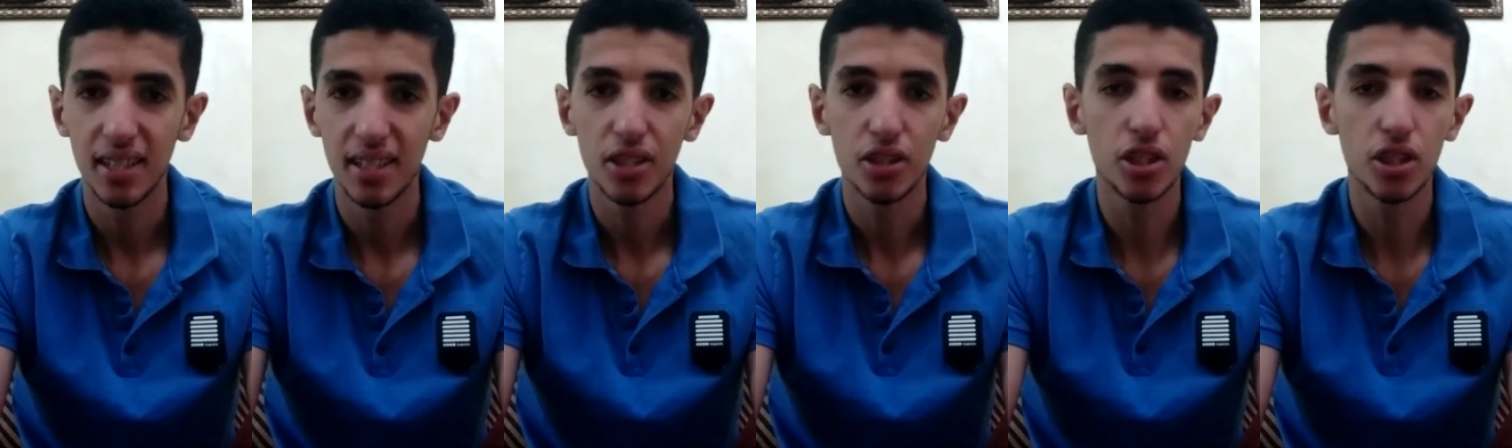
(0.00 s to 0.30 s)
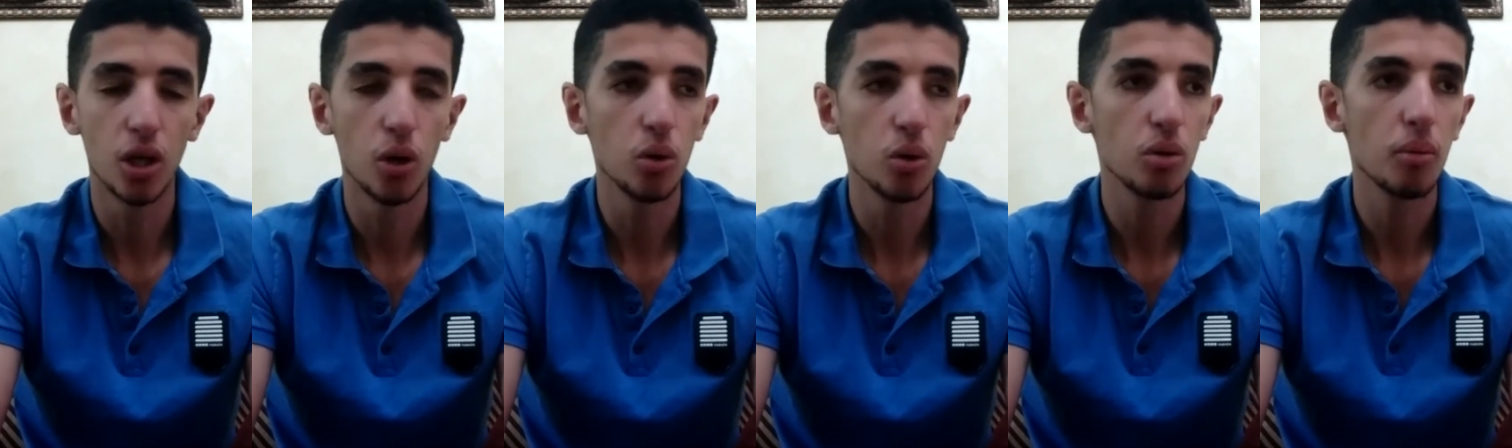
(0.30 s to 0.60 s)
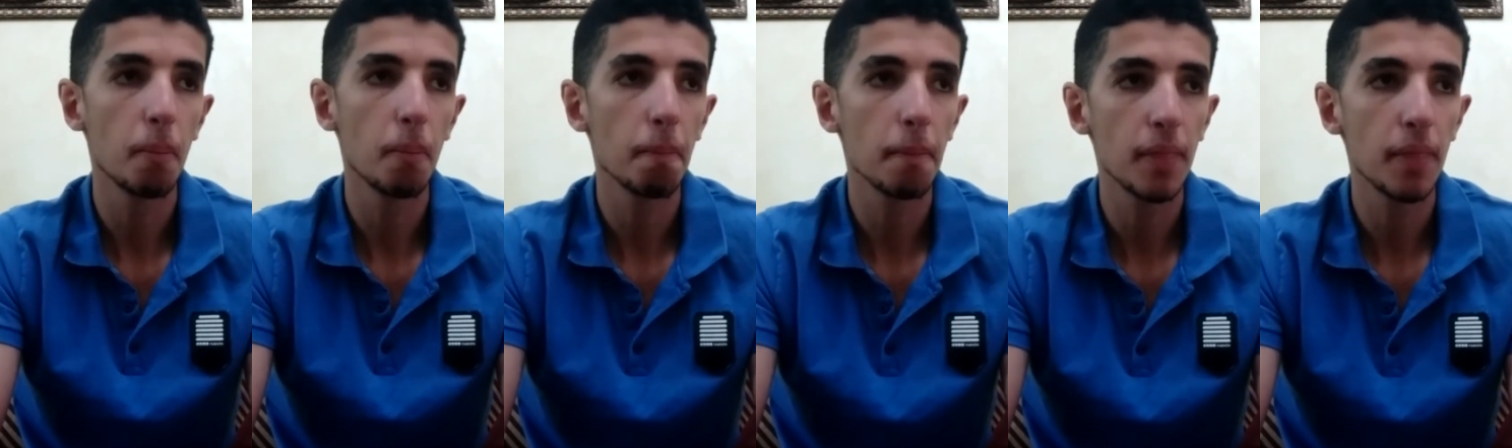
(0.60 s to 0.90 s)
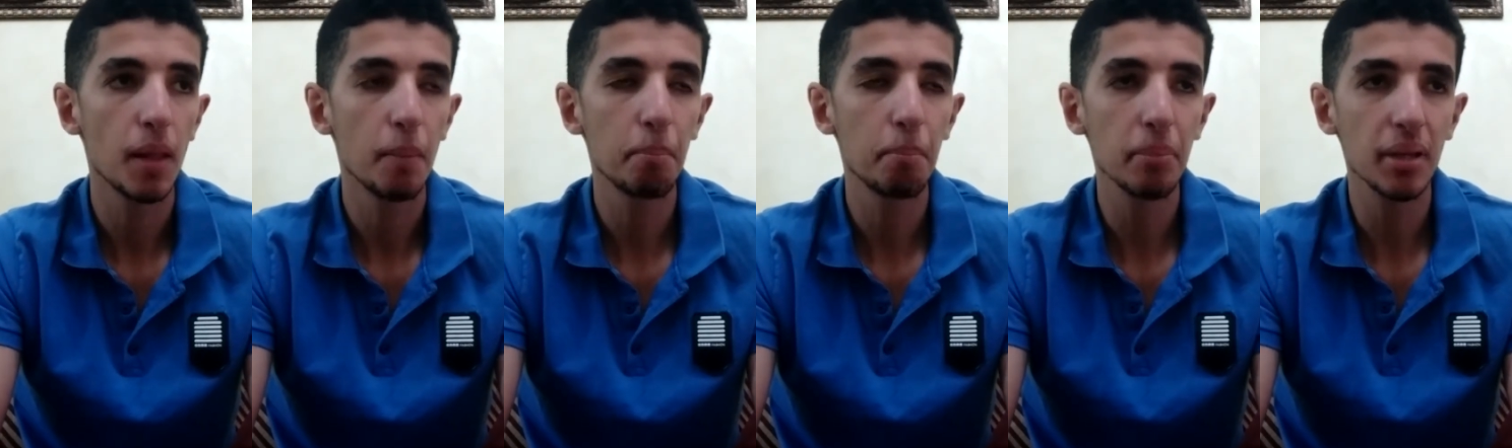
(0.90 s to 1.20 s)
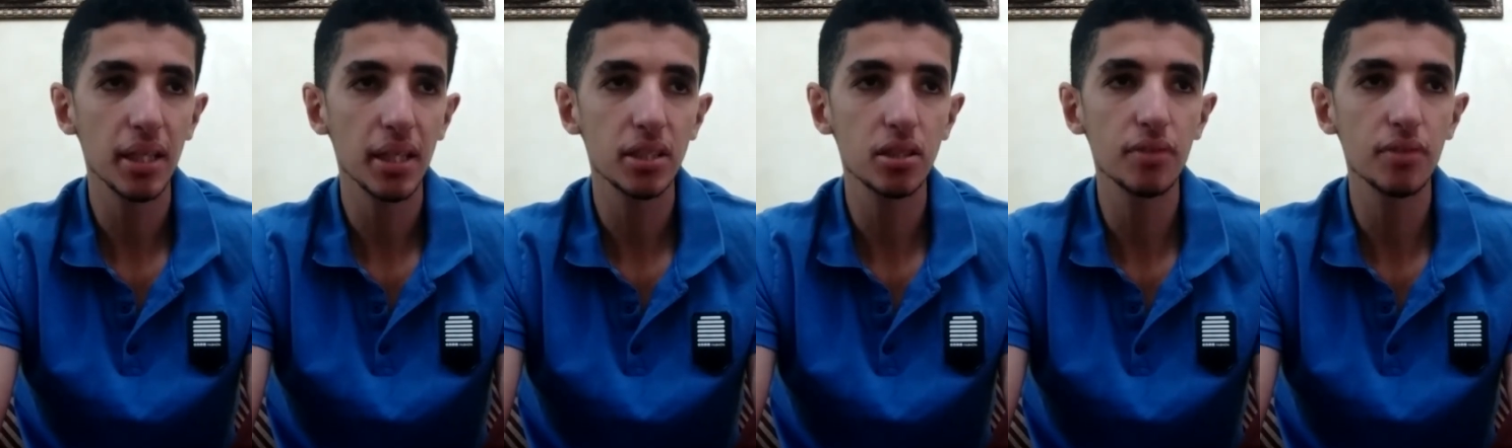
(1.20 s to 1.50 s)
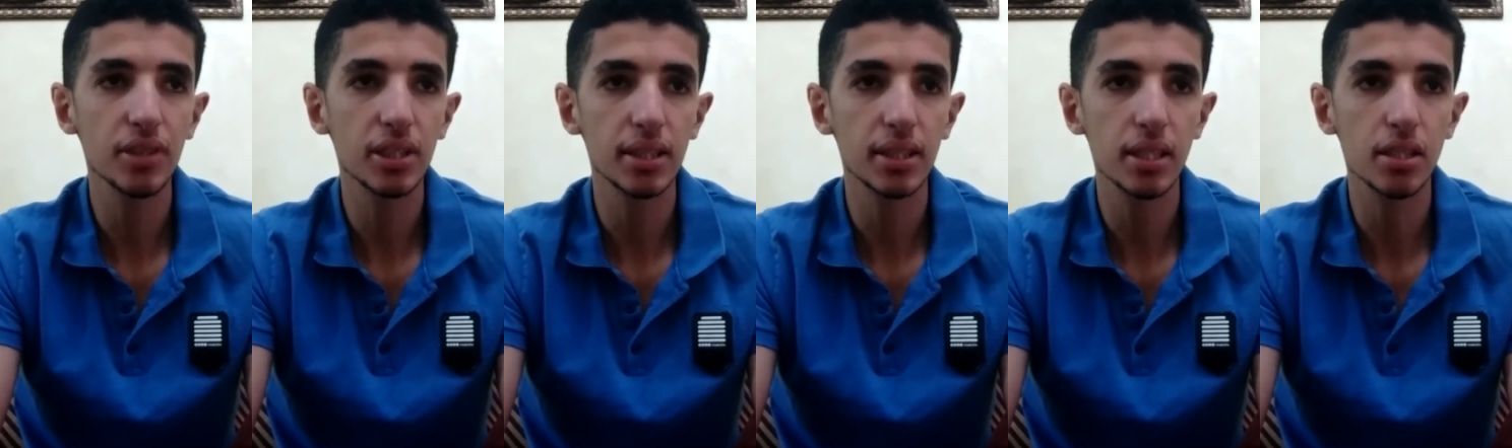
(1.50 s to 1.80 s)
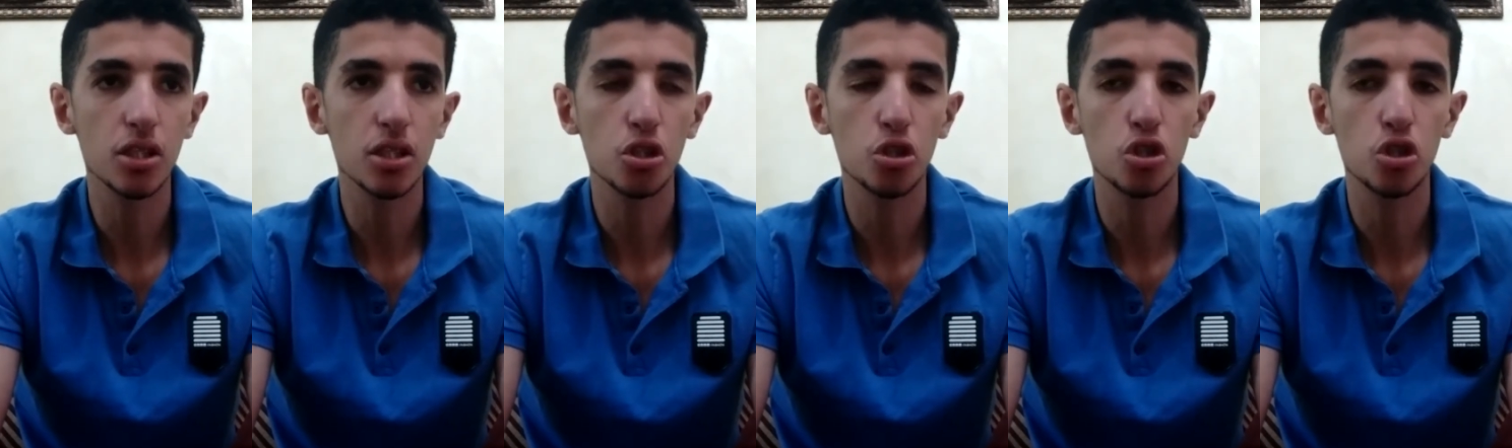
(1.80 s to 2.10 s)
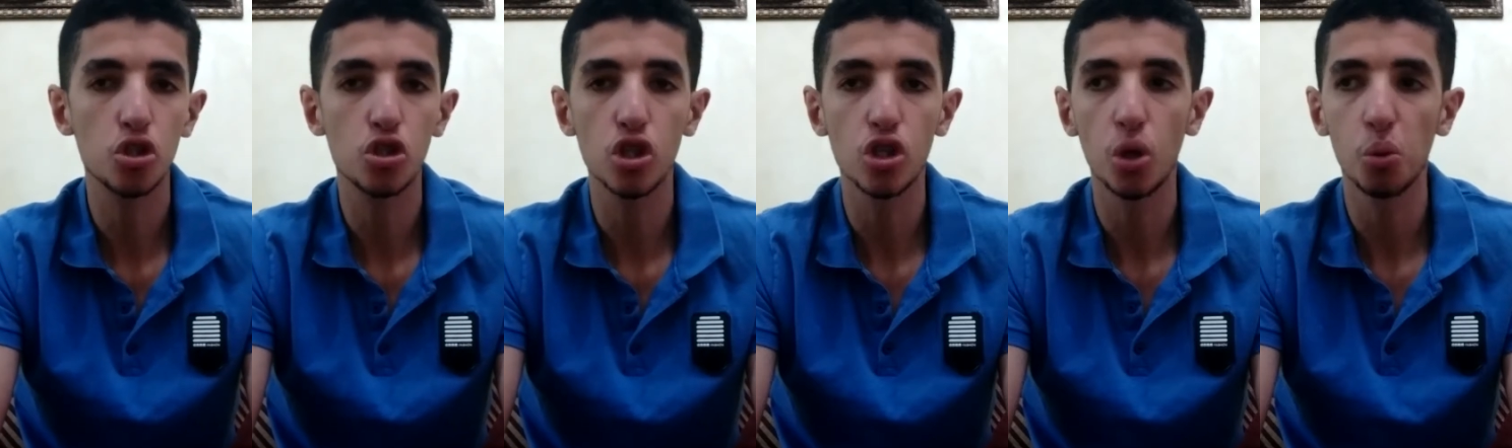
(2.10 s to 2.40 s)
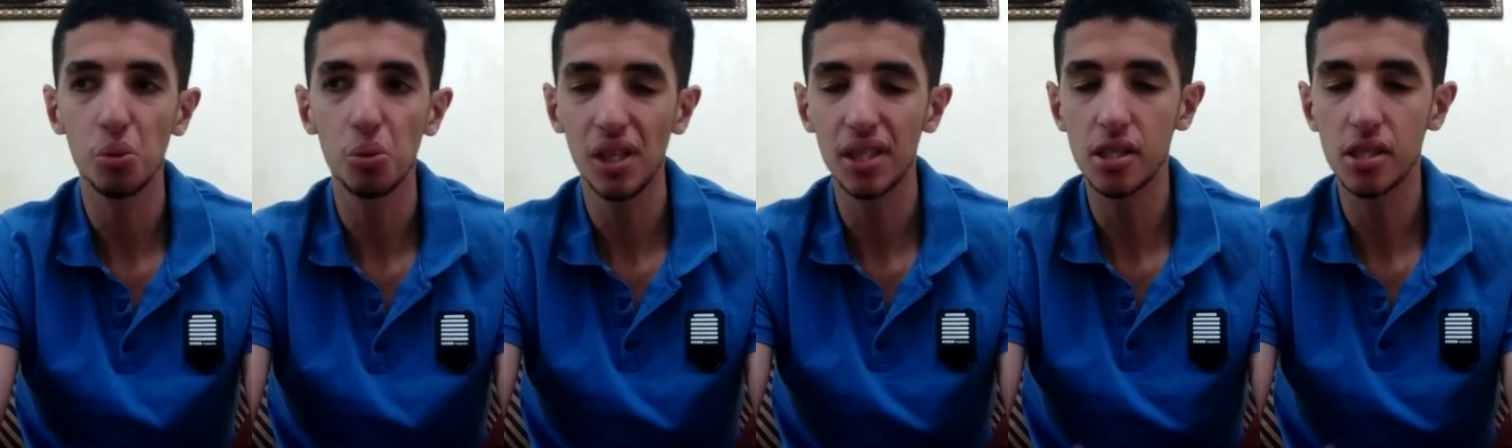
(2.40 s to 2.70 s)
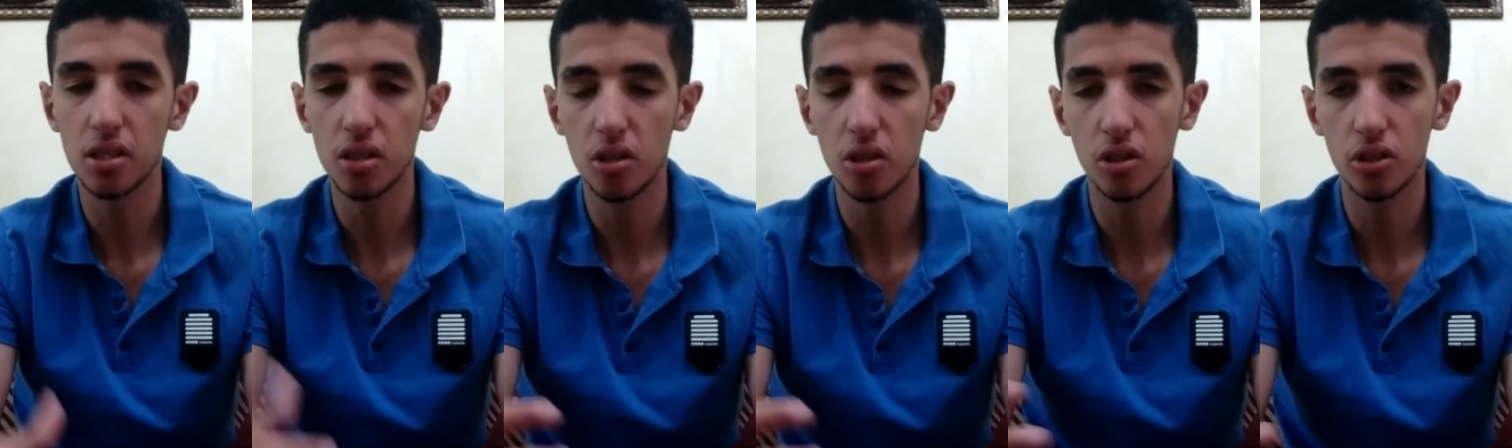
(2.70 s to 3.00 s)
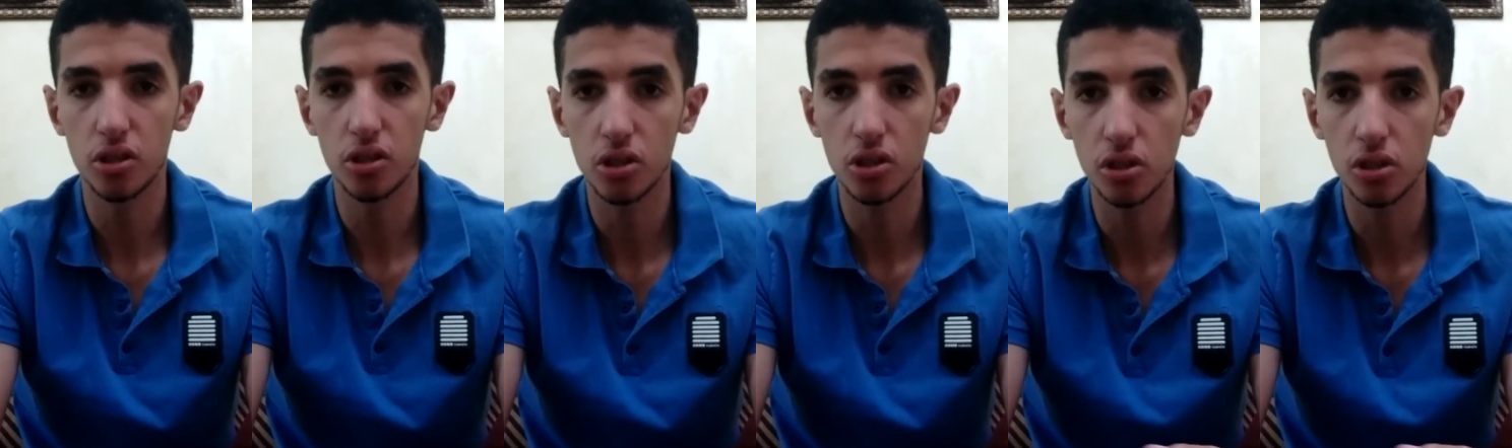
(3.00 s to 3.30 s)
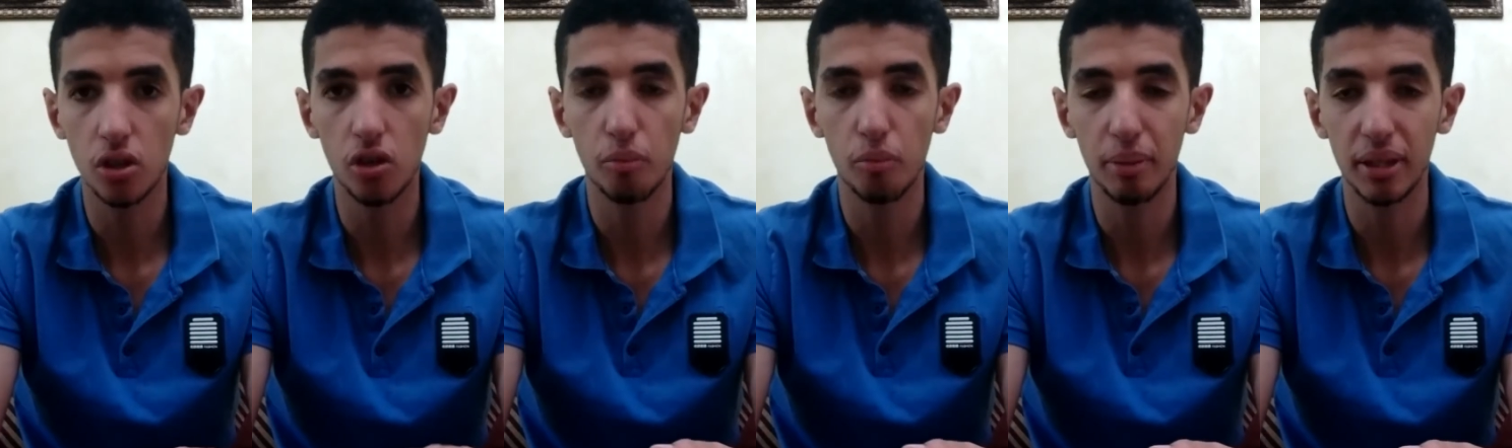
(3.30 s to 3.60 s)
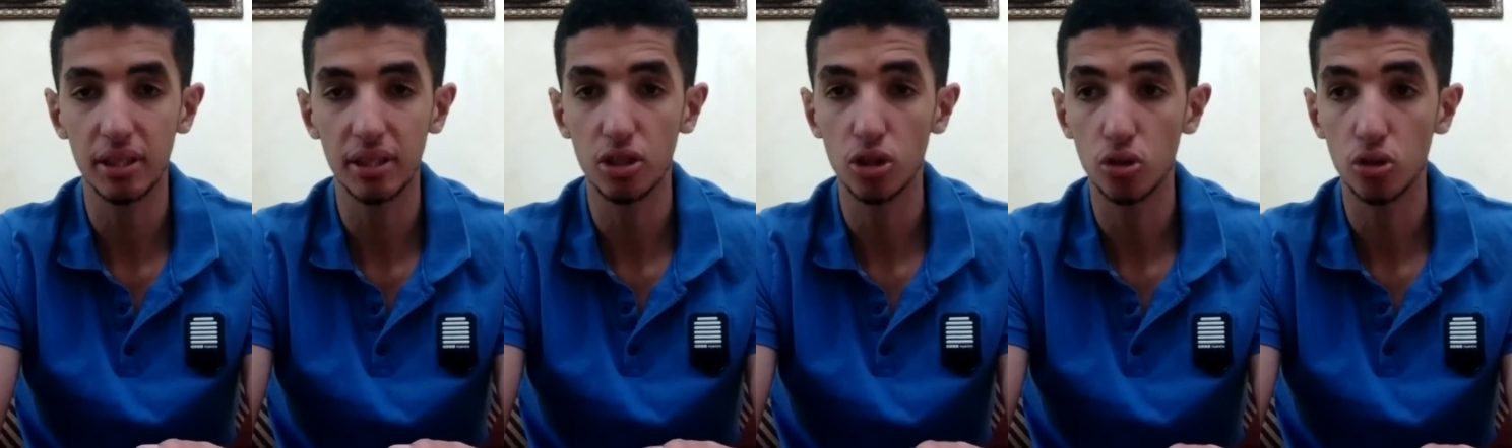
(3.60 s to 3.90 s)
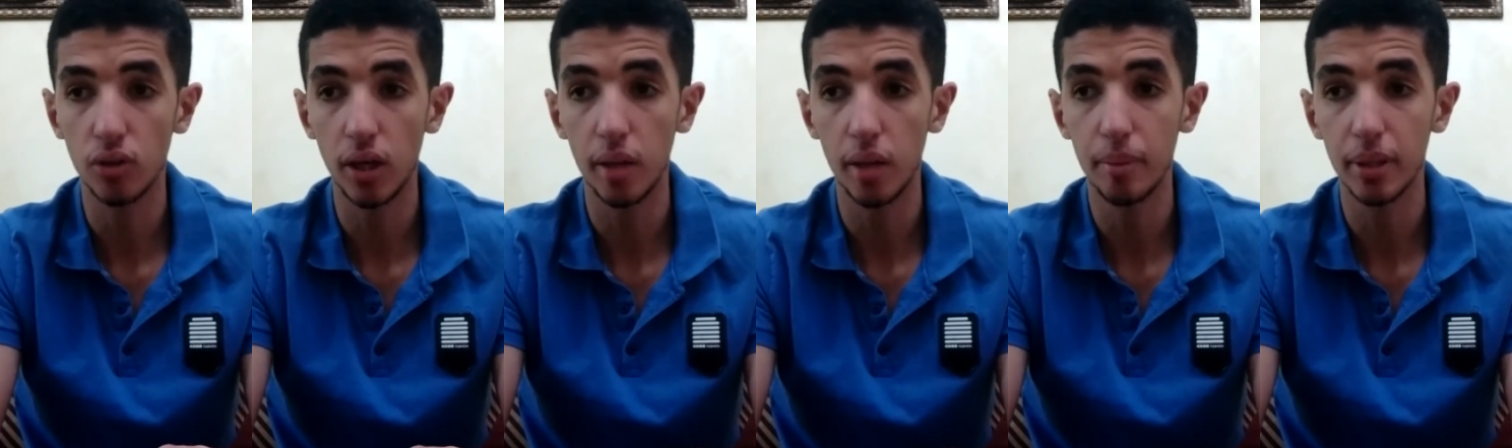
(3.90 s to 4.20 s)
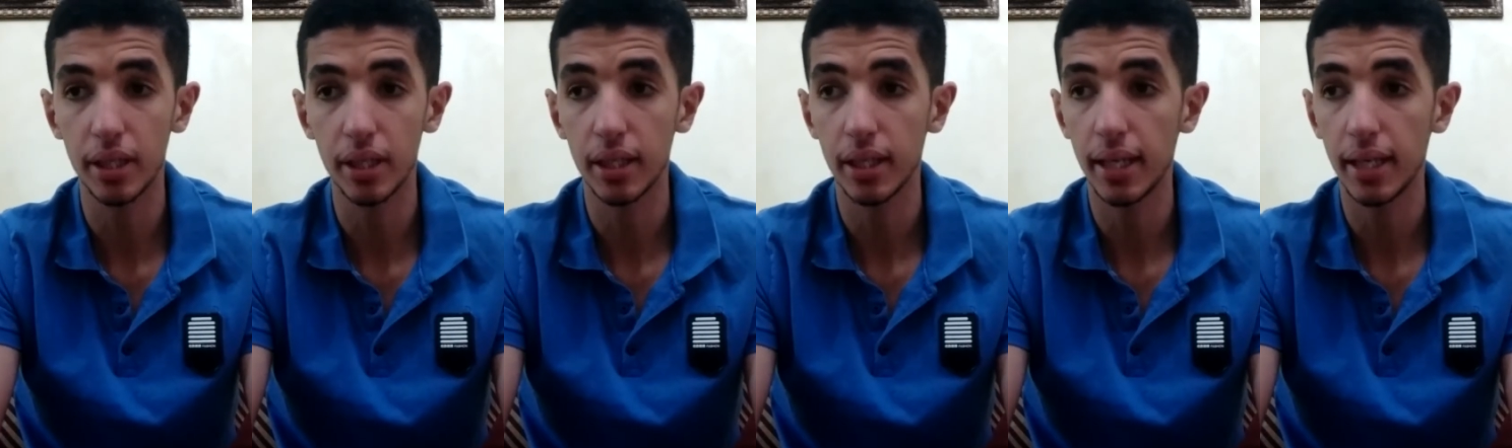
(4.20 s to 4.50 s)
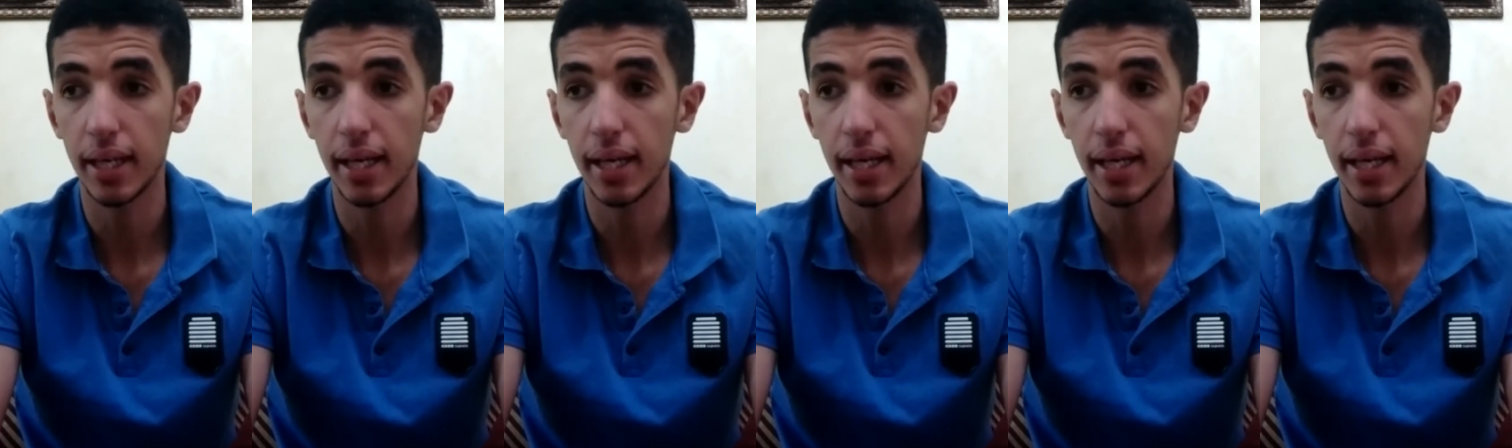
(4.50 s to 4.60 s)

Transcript: So planes of existence. So let's start by describing